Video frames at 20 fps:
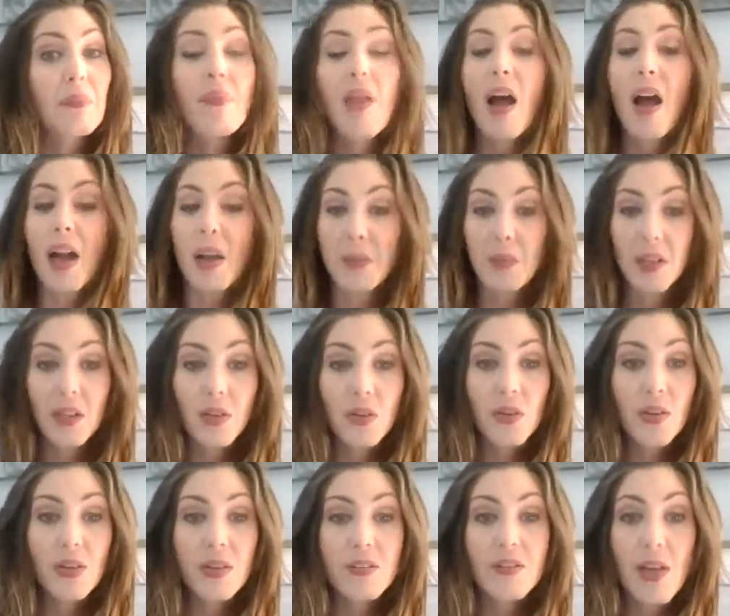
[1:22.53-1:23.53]
I'm going to
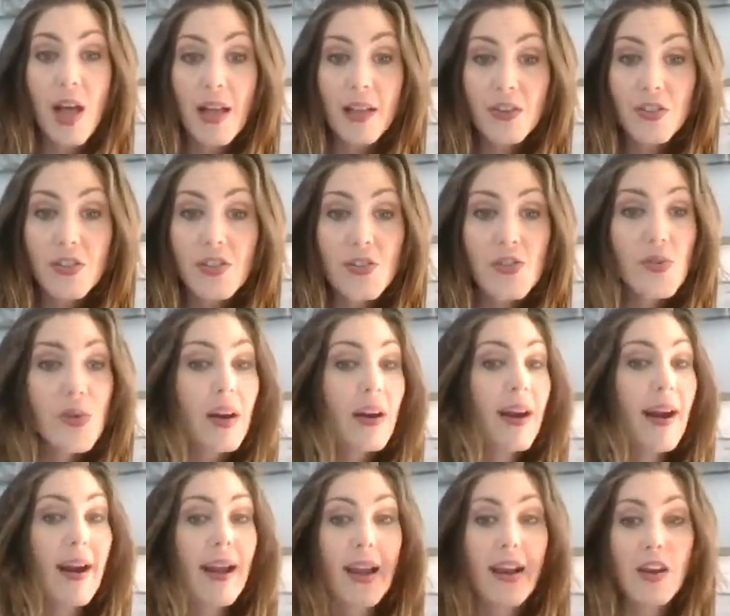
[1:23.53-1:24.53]
go to the dollar store
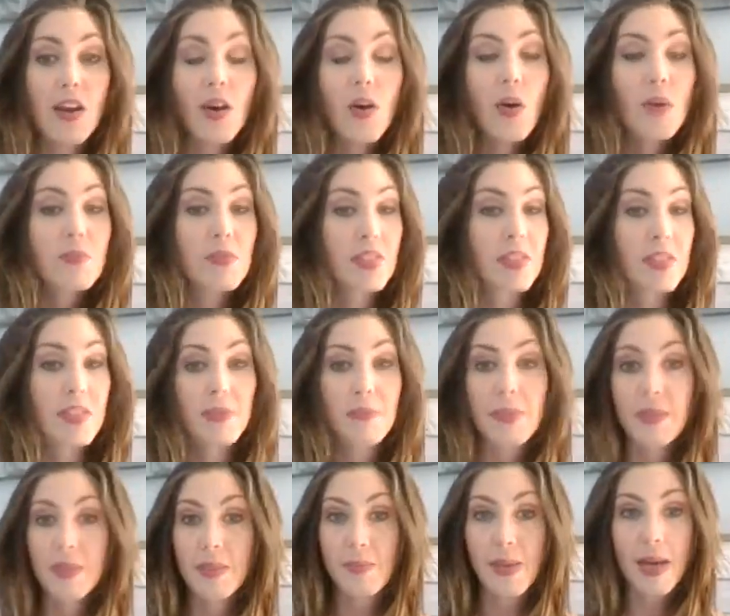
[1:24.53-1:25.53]
and I know I'm just going to
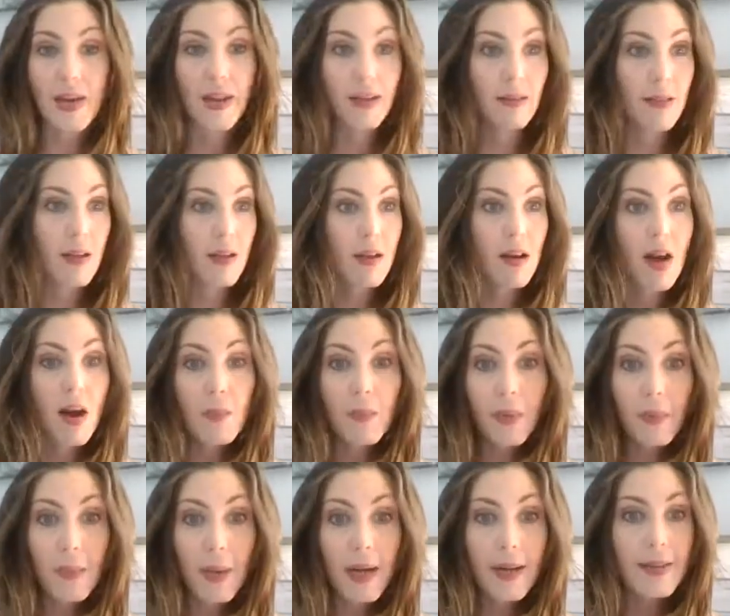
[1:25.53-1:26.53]
be spending like a couple
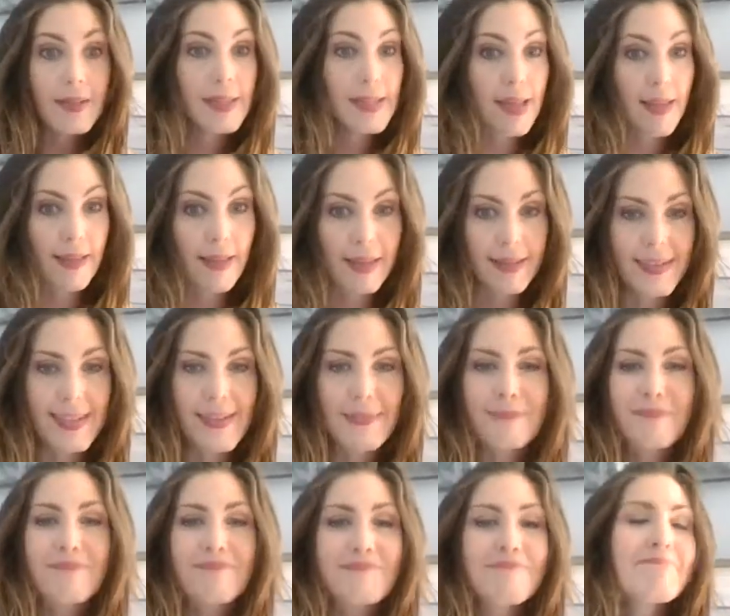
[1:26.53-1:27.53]
bucks and that's
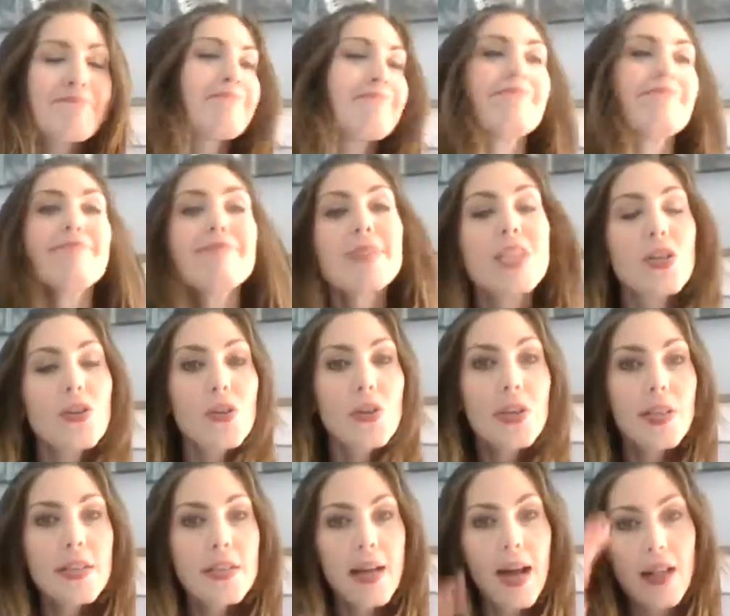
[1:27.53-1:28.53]
it. Go to
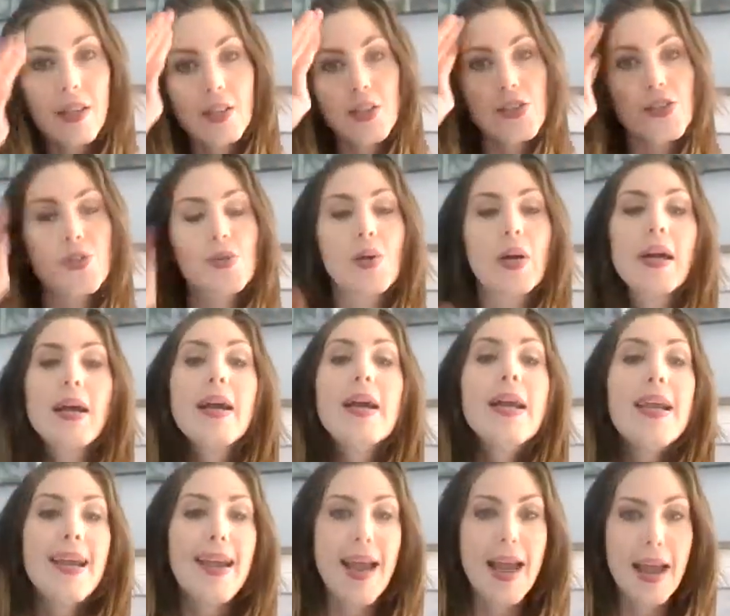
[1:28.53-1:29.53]
the dollar store
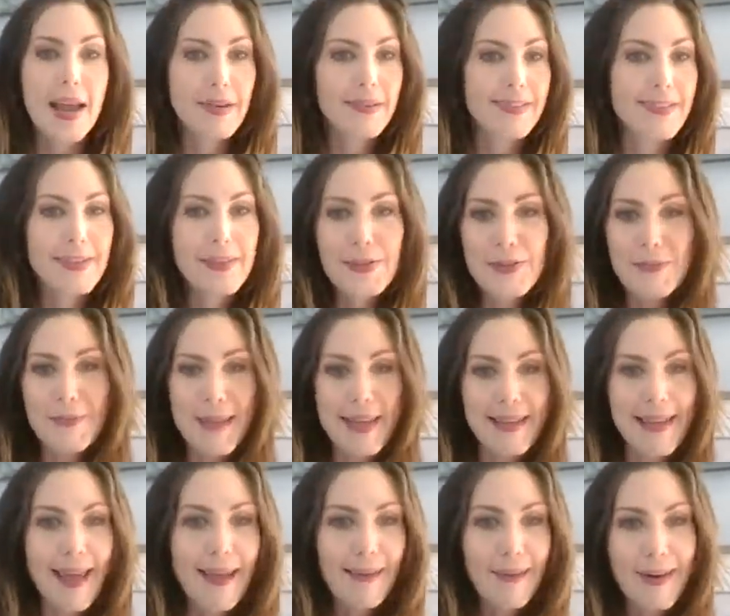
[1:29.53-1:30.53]
and, we
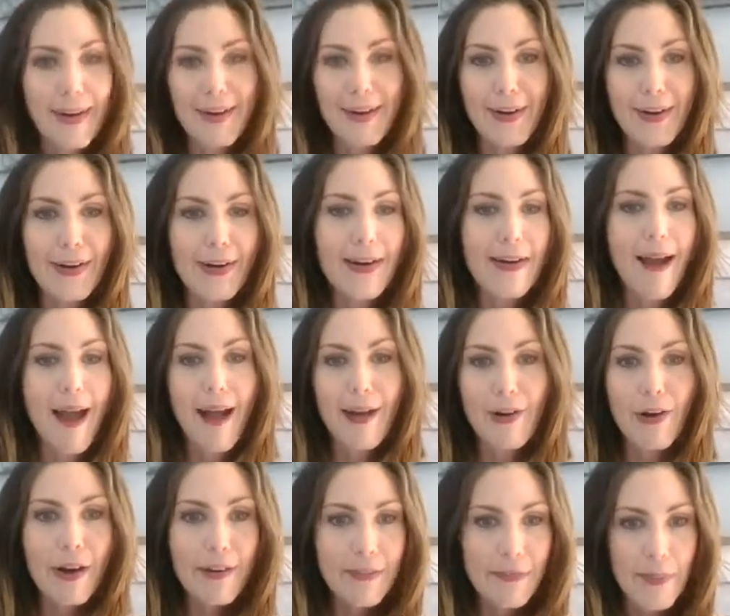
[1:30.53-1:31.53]
get our
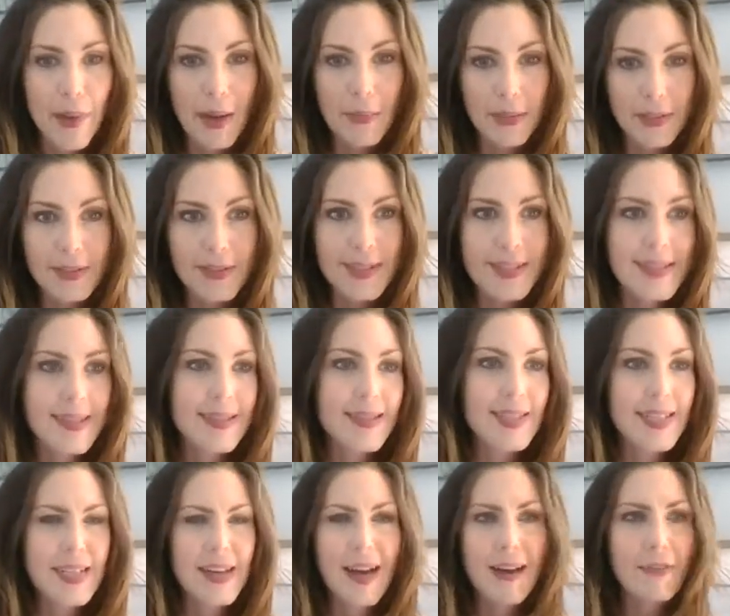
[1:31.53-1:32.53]
knockoff bubbles and
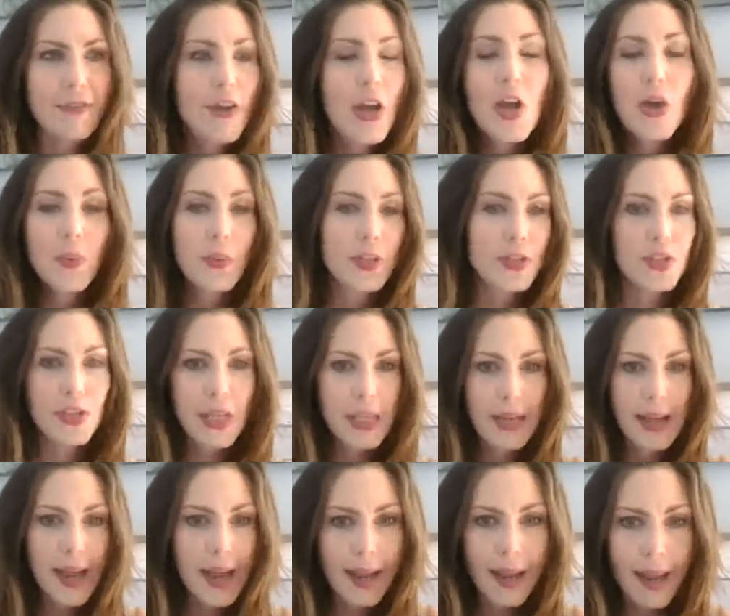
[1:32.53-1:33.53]
stuff, which like
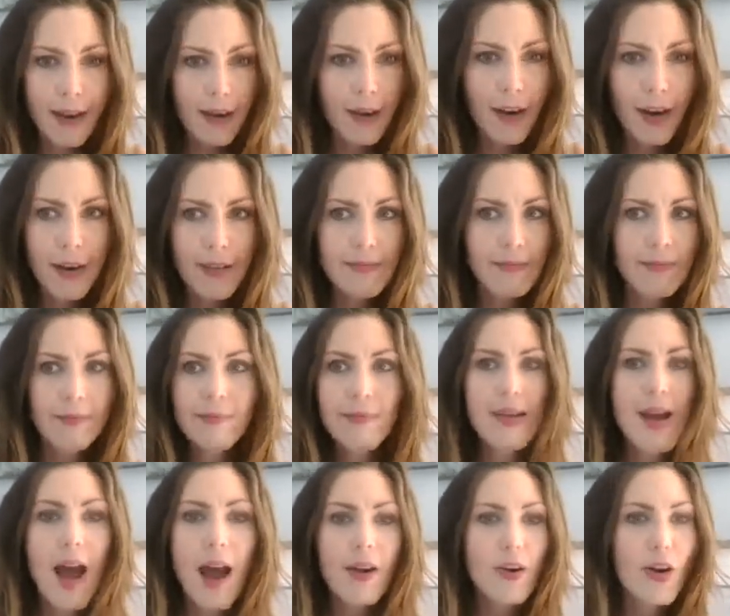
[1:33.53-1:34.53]
I get our
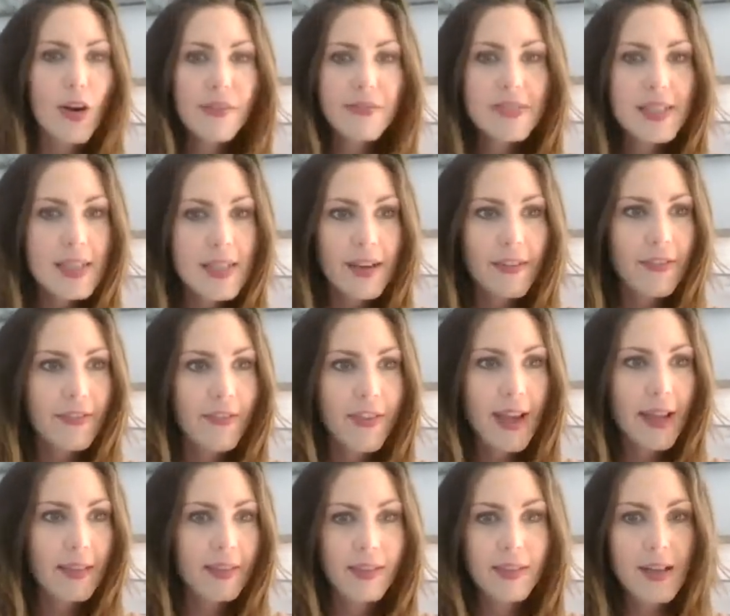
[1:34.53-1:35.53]
knockoff stuff
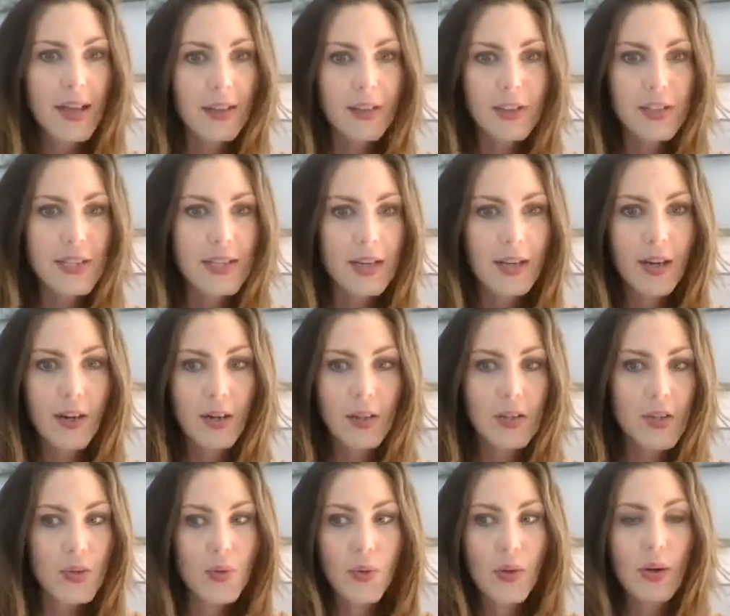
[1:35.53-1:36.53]
at the dollar
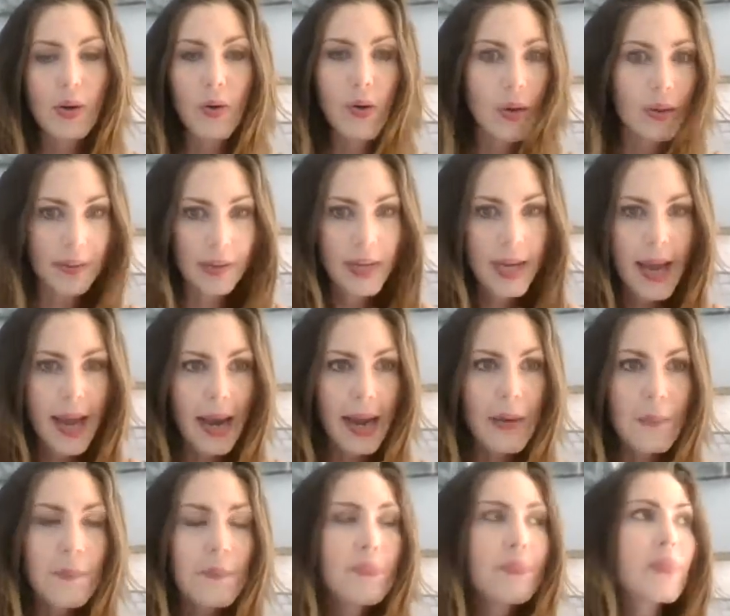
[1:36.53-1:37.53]
store all the
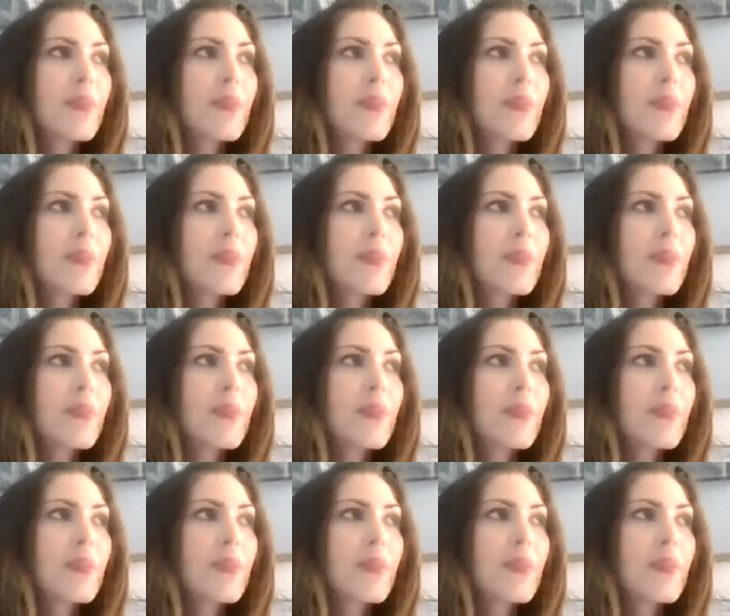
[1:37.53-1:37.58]
time.